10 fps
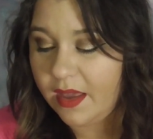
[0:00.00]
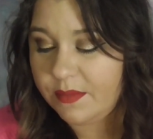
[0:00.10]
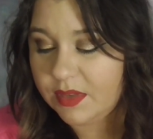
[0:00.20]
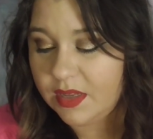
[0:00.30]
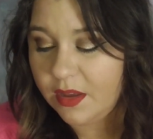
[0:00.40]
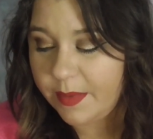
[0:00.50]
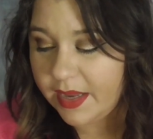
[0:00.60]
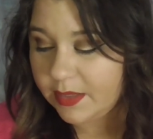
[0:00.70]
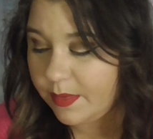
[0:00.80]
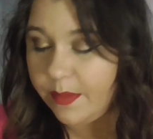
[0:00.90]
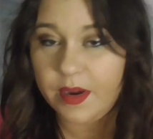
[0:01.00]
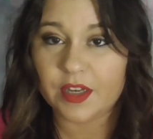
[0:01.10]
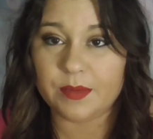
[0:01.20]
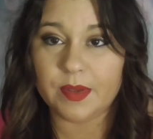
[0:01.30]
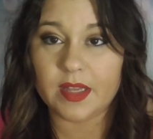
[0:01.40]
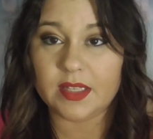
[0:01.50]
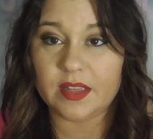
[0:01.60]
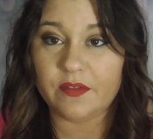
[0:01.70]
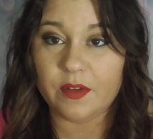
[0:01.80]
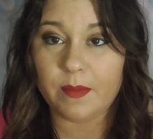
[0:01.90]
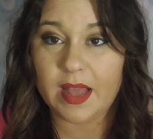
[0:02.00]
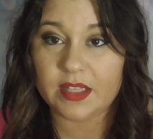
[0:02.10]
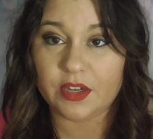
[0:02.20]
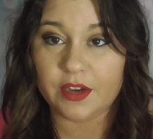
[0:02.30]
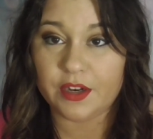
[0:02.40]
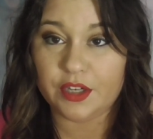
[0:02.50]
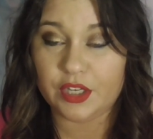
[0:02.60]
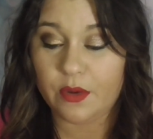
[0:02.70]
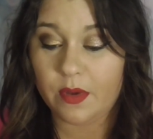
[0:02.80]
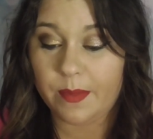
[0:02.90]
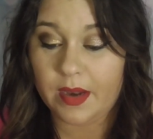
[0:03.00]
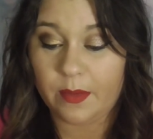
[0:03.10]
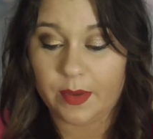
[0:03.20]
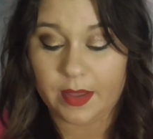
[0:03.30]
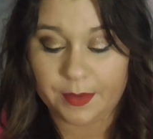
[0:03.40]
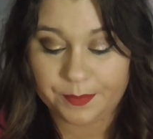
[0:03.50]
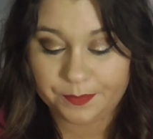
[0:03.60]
I'm just going to go back to my brush because if your mattes aren't going to show up anyway.